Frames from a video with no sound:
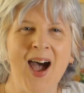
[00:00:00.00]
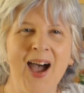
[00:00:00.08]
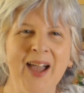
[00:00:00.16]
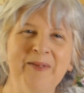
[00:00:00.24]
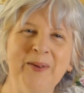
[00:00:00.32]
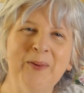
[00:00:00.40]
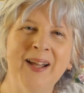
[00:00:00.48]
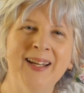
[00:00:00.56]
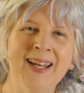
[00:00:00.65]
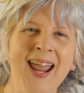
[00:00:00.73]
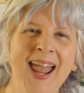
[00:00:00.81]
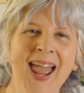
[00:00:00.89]
Hi
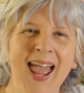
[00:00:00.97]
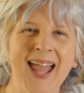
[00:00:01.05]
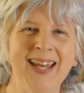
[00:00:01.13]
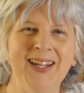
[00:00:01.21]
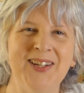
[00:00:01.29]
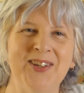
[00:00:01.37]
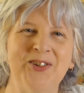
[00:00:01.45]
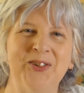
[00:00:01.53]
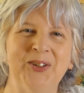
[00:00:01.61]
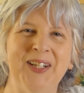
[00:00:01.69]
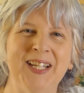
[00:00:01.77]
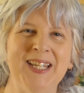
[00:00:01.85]
everyone, Anita
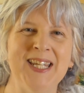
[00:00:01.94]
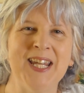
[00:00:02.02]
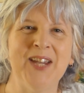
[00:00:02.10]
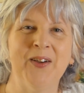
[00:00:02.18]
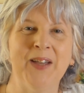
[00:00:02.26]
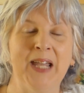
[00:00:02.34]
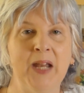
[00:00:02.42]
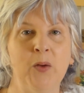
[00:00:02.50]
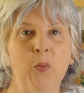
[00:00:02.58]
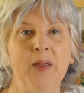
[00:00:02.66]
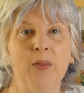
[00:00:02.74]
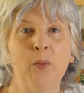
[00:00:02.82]
Shortland here
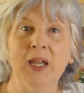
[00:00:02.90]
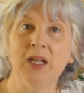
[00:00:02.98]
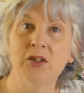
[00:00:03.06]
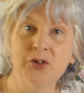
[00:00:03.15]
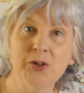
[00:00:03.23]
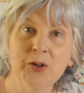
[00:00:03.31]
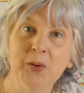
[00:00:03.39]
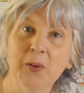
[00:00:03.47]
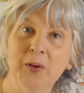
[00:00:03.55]
again with week 2